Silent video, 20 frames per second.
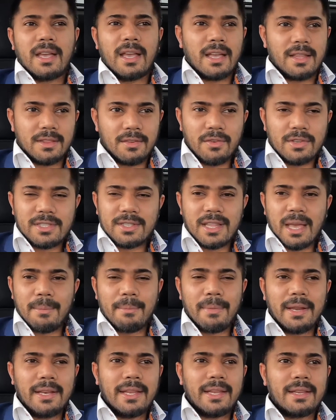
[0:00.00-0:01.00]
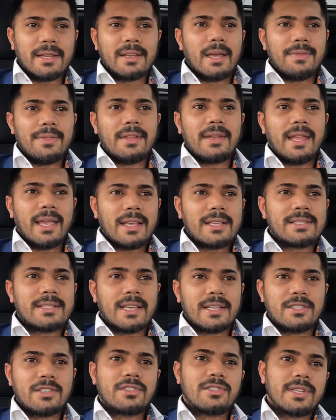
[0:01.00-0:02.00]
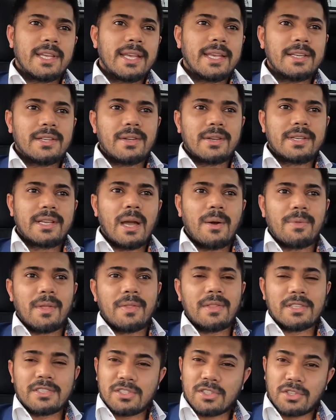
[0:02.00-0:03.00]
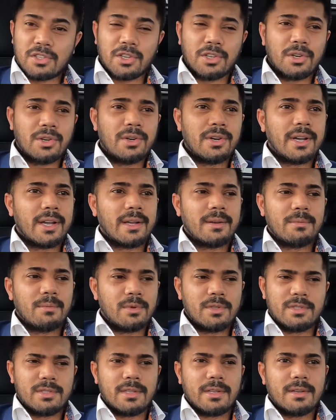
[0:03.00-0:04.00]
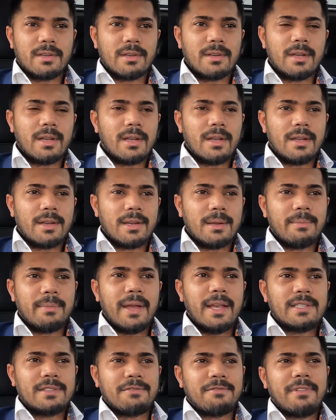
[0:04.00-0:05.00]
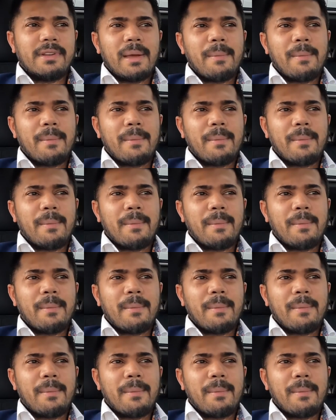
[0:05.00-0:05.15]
there isn't that many. And then, like I said, just taking into account that this is a Toyota, which is an amazing thing.